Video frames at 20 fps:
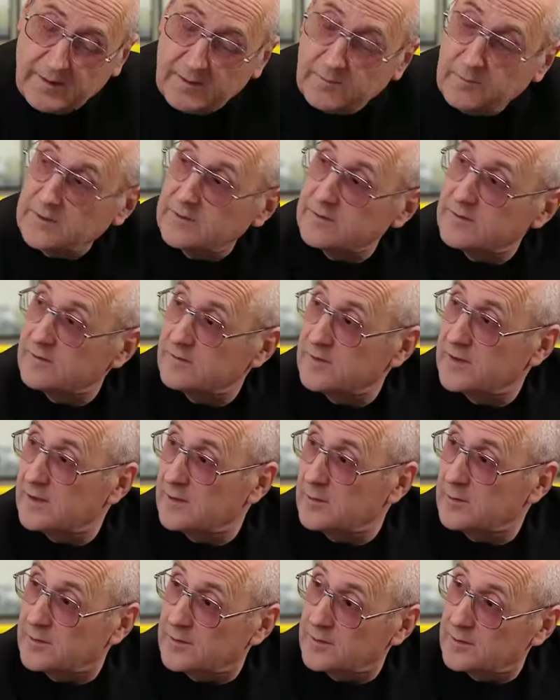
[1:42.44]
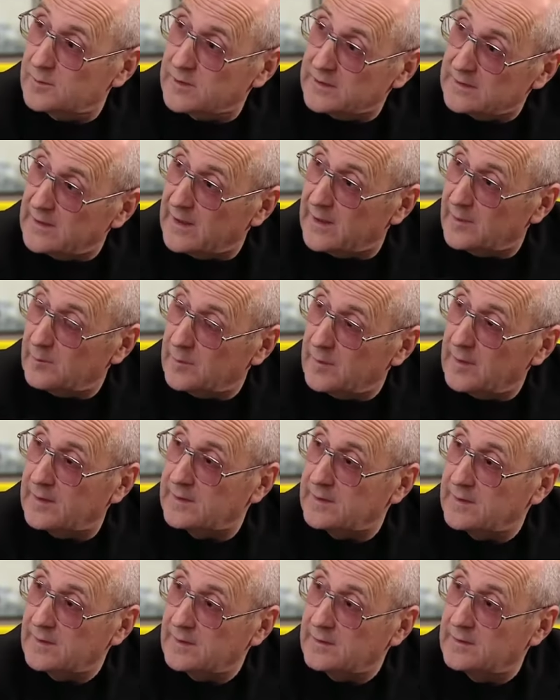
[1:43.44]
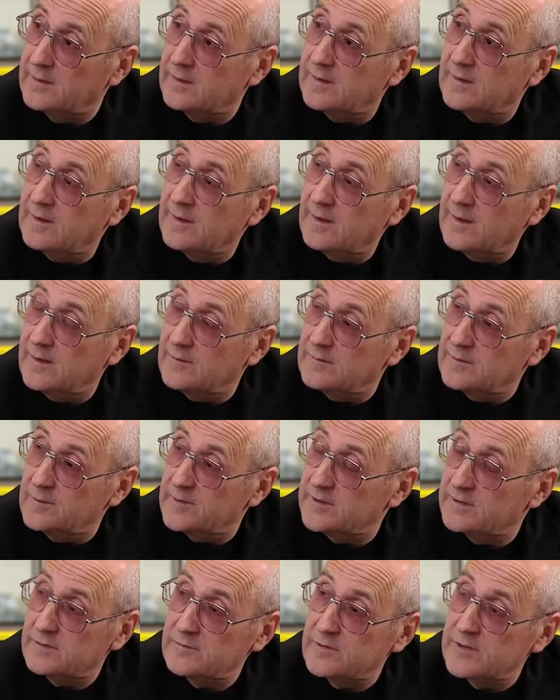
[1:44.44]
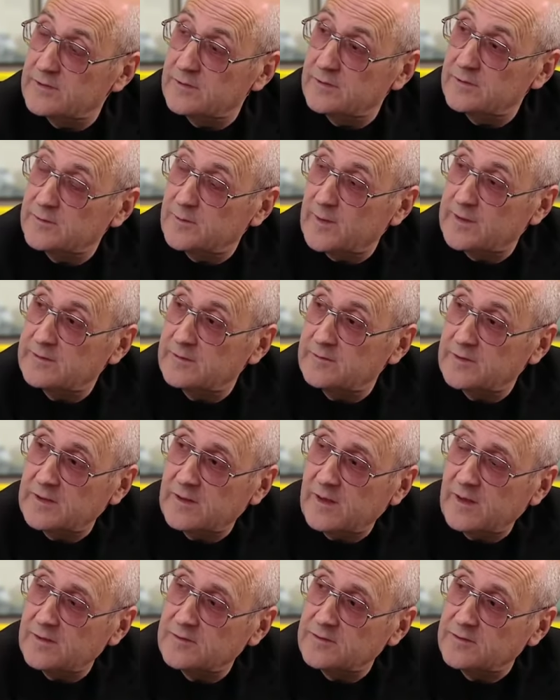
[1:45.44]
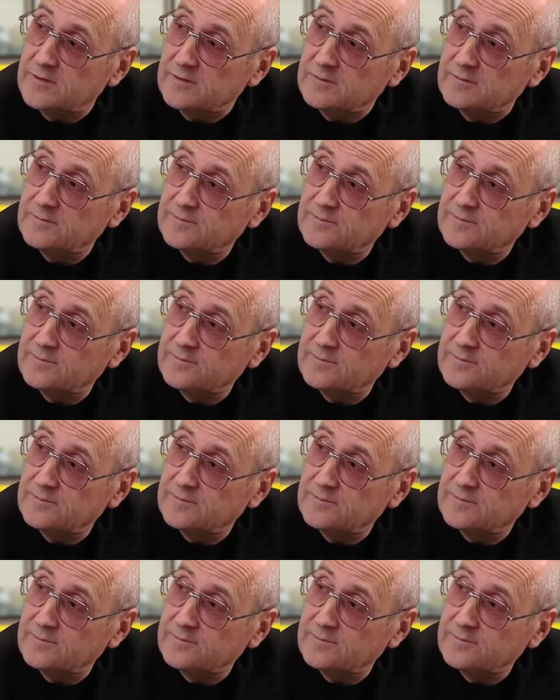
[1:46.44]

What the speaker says: because the vehicle could have been down-plated from its original specification.